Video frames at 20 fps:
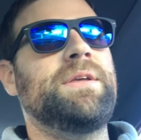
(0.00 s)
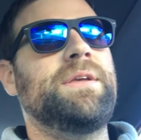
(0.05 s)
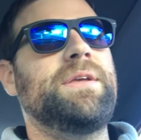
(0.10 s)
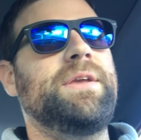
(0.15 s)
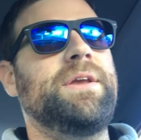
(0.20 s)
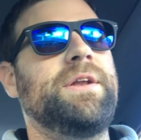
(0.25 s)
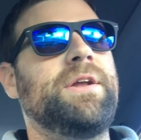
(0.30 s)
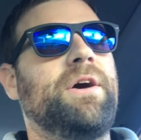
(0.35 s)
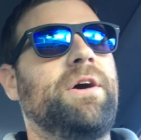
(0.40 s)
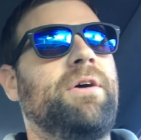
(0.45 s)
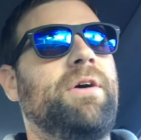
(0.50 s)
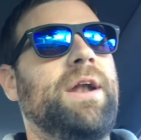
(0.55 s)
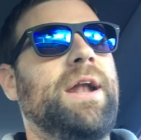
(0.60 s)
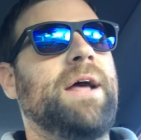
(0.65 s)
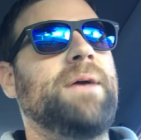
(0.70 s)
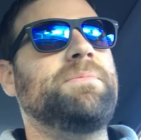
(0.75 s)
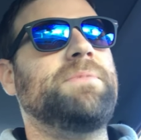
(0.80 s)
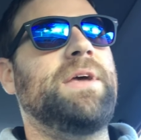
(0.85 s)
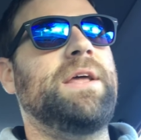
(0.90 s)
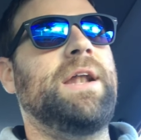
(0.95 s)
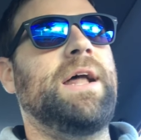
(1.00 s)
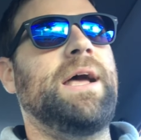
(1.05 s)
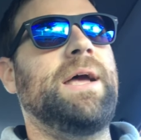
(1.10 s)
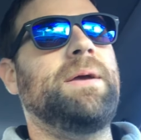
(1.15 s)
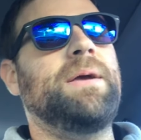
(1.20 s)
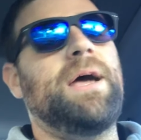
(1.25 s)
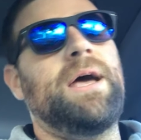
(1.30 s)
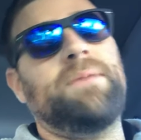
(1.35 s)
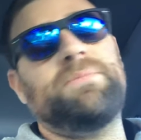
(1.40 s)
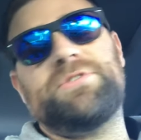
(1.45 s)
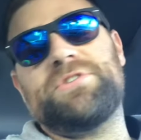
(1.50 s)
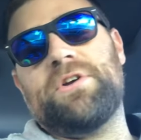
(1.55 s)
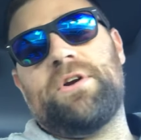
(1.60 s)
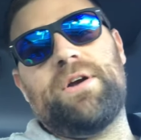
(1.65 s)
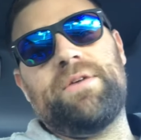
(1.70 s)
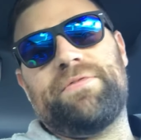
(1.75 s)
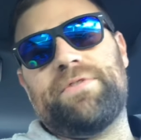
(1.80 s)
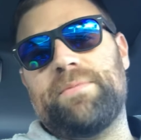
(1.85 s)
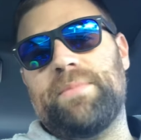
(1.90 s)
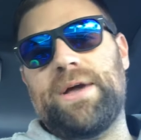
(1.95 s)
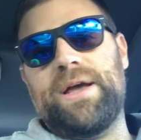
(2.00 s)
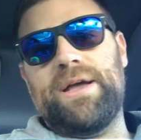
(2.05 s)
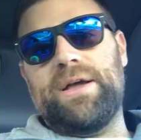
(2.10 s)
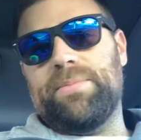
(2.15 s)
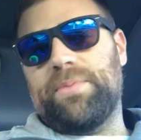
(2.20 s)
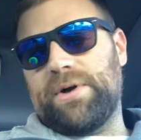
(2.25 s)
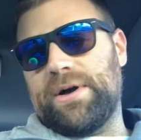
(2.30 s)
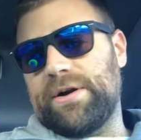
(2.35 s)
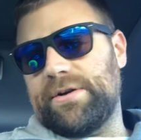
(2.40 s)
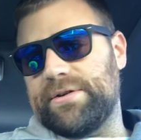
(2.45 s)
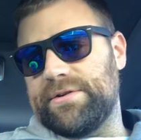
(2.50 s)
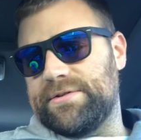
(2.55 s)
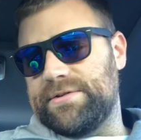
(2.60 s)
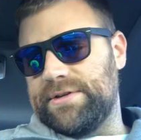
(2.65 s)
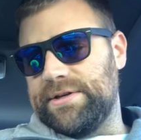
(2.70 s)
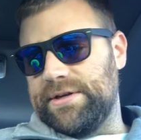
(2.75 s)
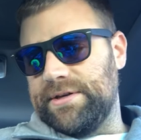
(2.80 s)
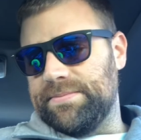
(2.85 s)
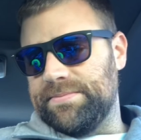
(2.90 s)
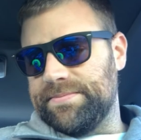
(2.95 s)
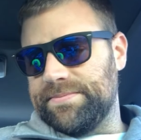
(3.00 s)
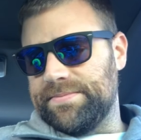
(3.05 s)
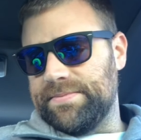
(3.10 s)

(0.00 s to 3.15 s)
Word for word: you know, and I'm and I I'm sorry for my hypocrisy.